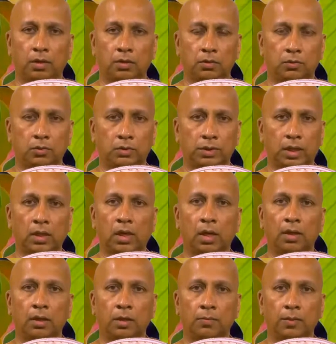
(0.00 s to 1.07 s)
to his
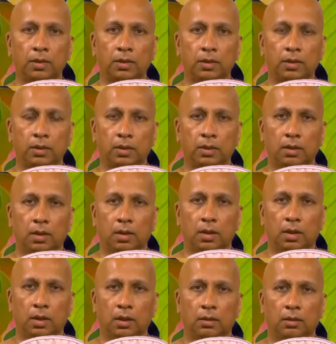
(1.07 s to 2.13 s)
enlightenment.
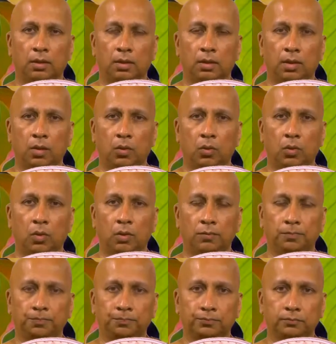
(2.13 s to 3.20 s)
And then
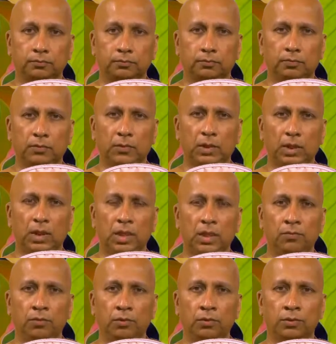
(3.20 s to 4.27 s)
now
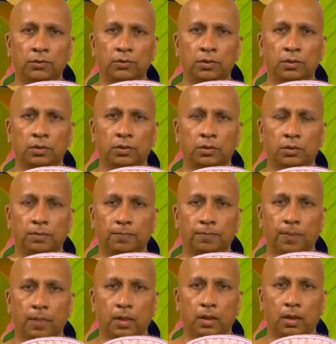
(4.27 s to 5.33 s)
he was
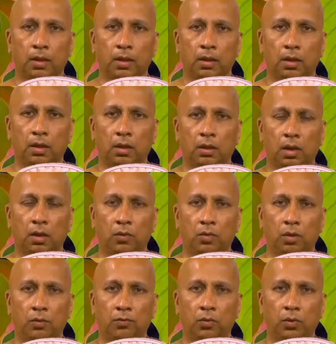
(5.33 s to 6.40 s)

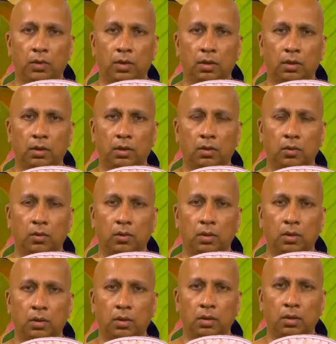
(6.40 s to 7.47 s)
now walking
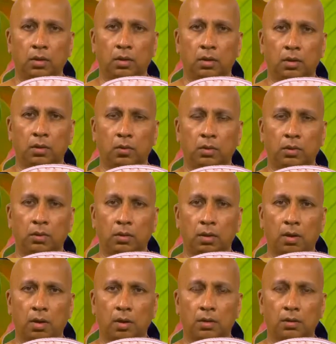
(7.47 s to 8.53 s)
on a
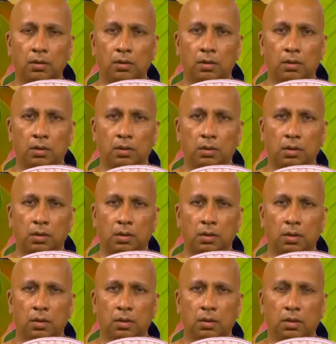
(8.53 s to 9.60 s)
rock
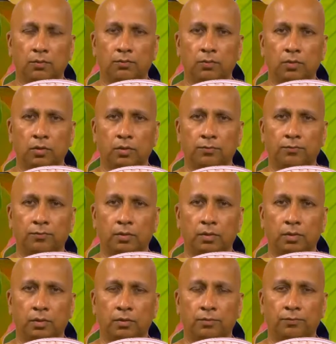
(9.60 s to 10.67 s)
full
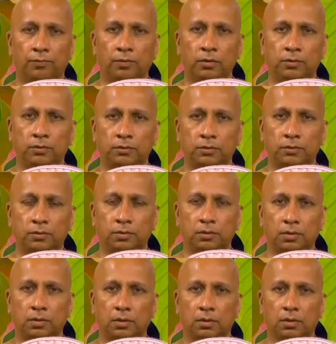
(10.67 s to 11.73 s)
of feces,
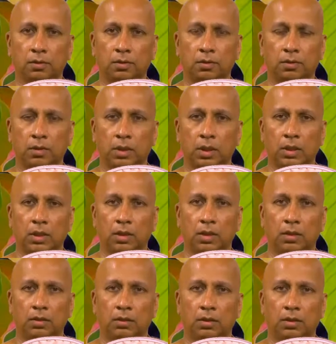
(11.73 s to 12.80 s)

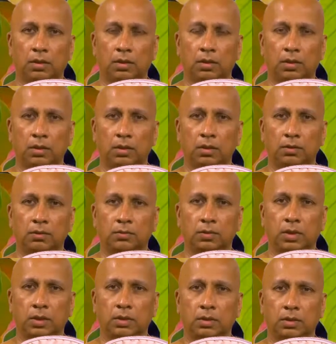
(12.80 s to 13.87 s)
and then so
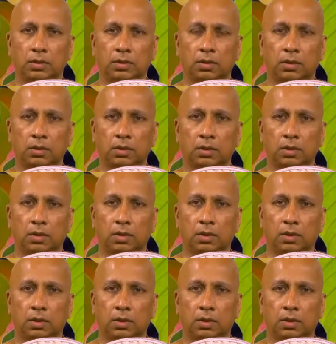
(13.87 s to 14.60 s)
that